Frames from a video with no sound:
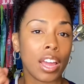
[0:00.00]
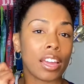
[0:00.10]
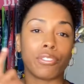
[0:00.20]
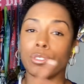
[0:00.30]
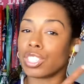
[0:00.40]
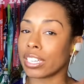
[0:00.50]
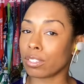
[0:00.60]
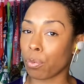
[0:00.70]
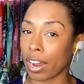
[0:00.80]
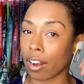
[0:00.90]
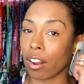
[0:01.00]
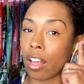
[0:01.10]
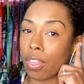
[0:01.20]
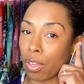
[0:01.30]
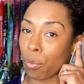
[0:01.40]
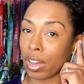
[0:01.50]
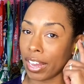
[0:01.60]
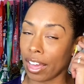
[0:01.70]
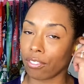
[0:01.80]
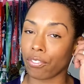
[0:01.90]
if you just wear the one
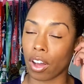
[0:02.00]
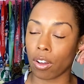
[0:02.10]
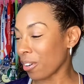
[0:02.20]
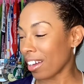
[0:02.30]
headphone.